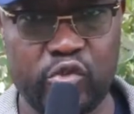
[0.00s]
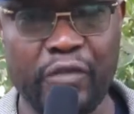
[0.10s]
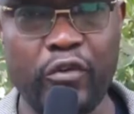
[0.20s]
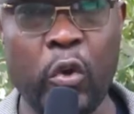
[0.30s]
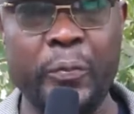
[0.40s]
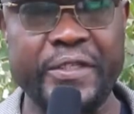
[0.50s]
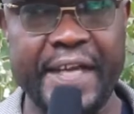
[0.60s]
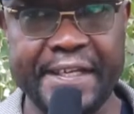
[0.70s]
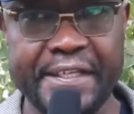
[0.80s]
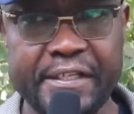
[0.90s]
to have
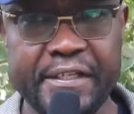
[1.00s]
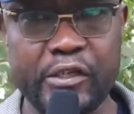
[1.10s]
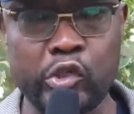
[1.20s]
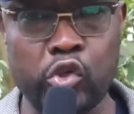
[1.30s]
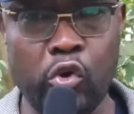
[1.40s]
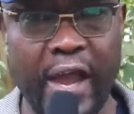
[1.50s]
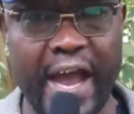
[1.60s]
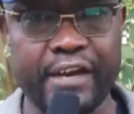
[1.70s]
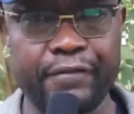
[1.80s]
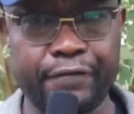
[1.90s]
obtained rogue
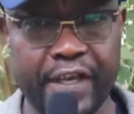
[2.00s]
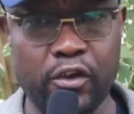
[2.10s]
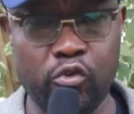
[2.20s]
and fake